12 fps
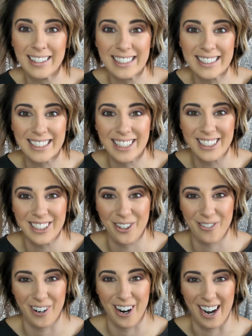this look so
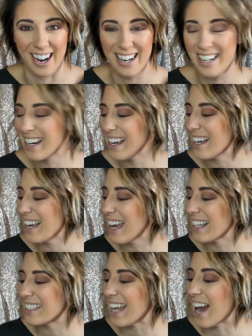far.
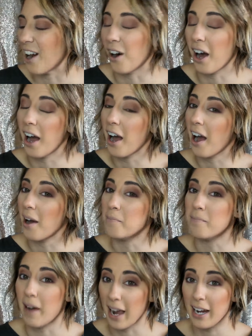Now,
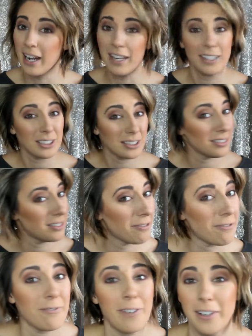my
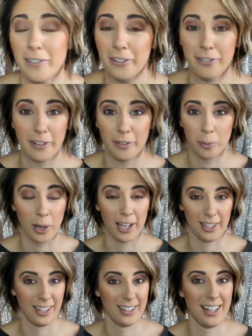favorite
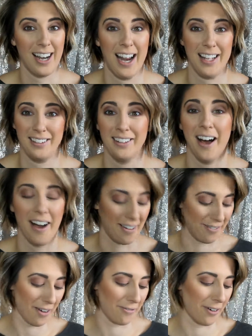product that I love
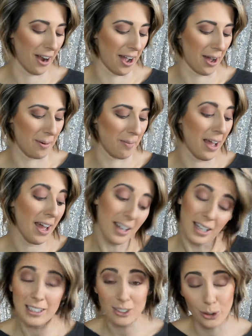from,
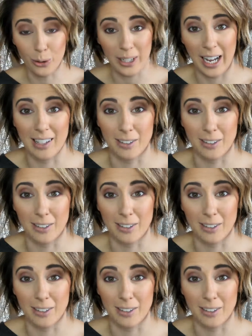it's L'Oreal